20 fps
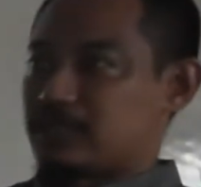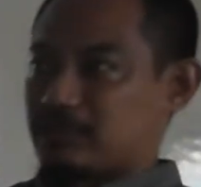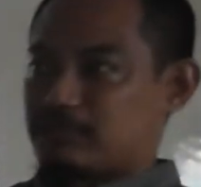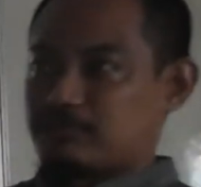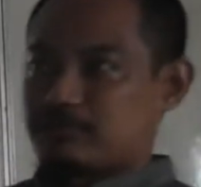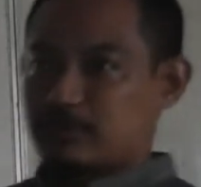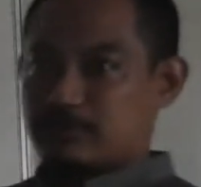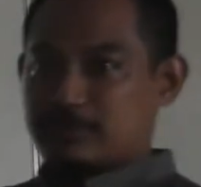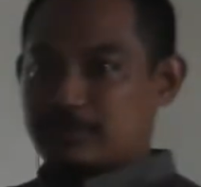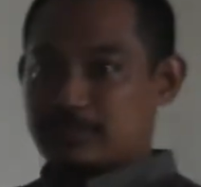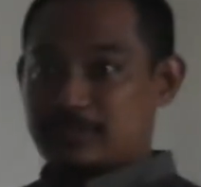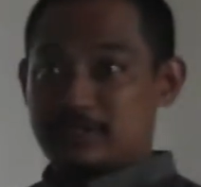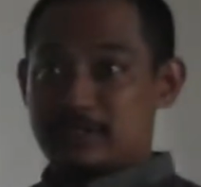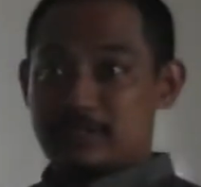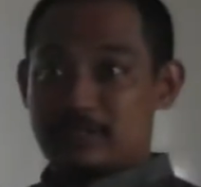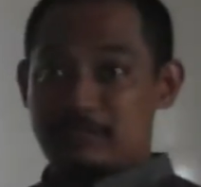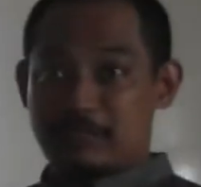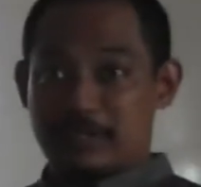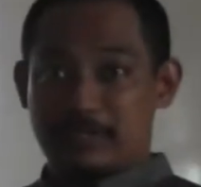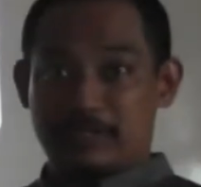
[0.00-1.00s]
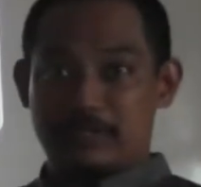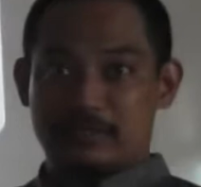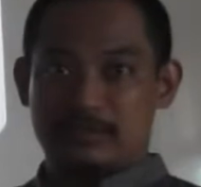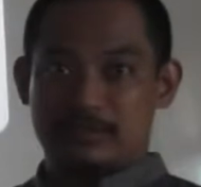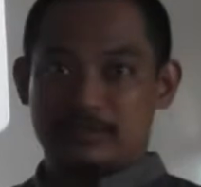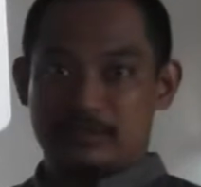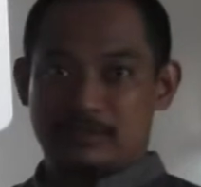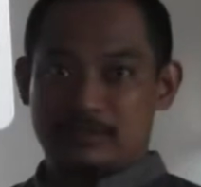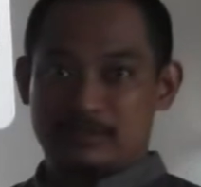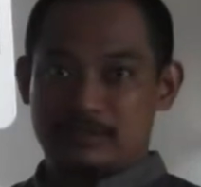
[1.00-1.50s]
comes from the journal part.
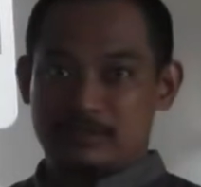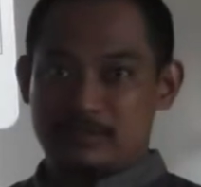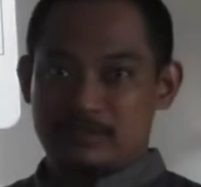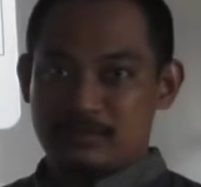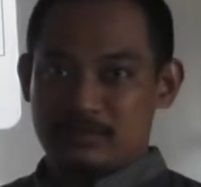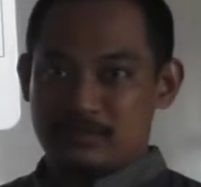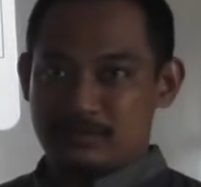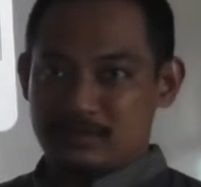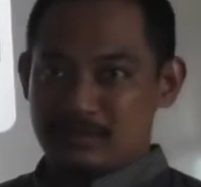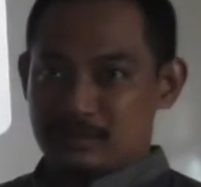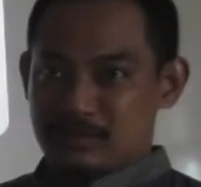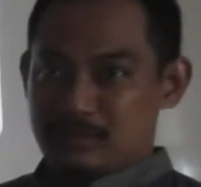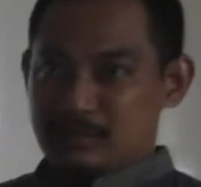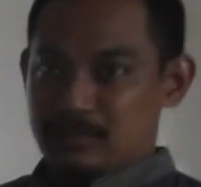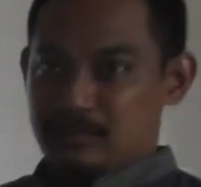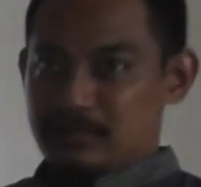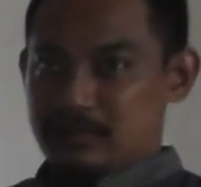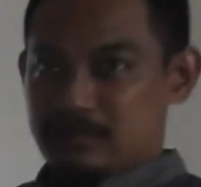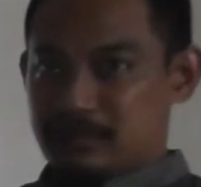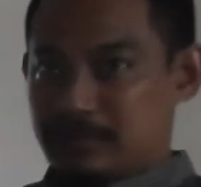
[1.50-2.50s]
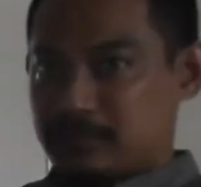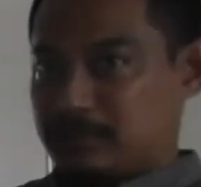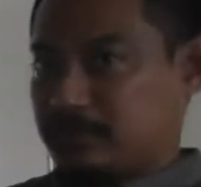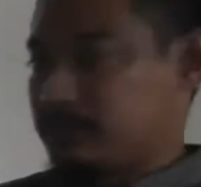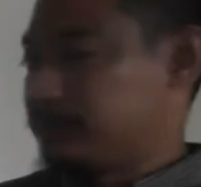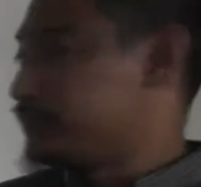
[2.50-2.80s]
Right?